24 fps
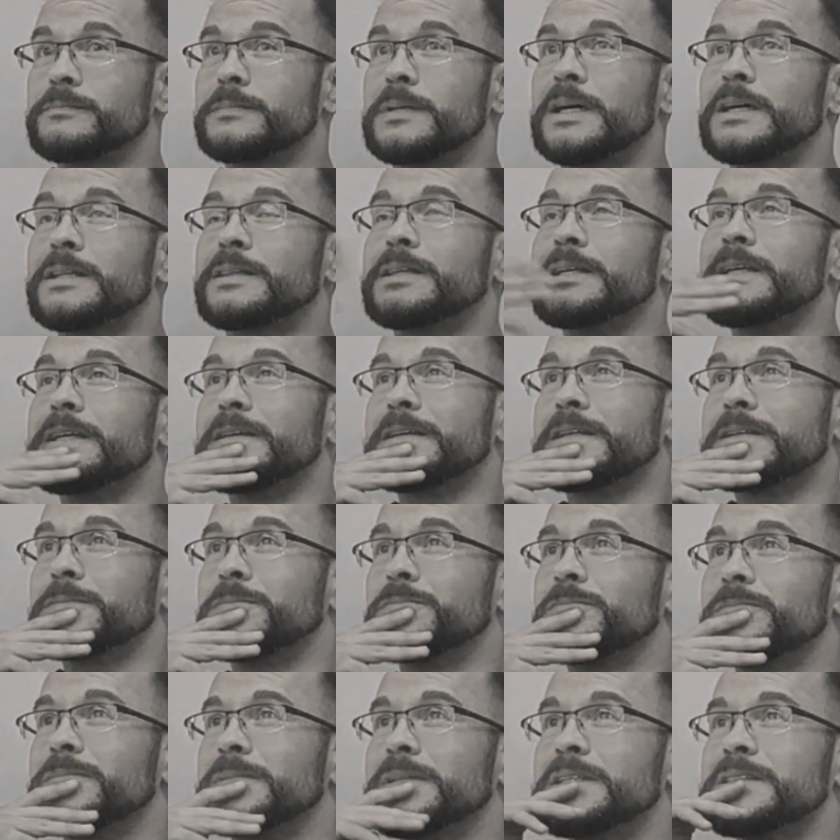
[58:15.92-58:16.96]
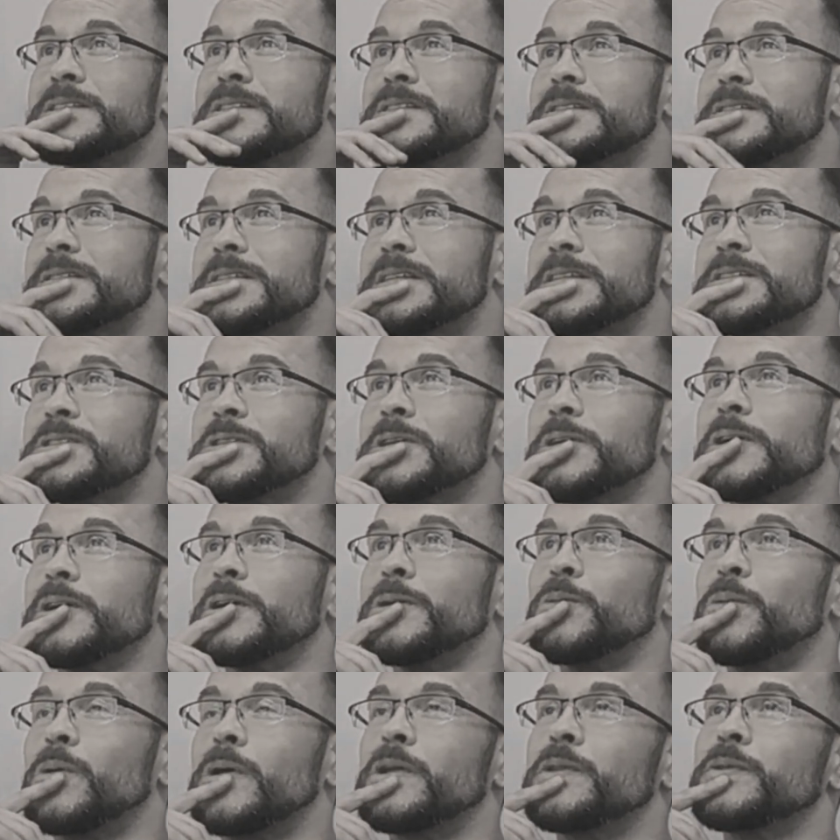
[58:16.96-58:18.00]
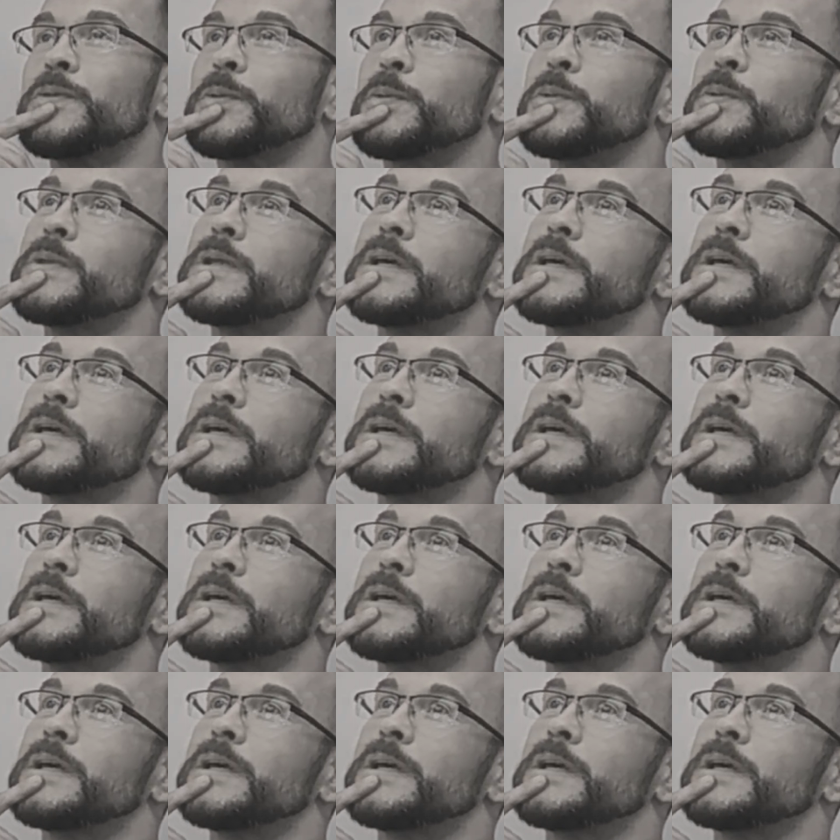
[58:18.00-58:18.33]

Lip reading: I think that's a good run through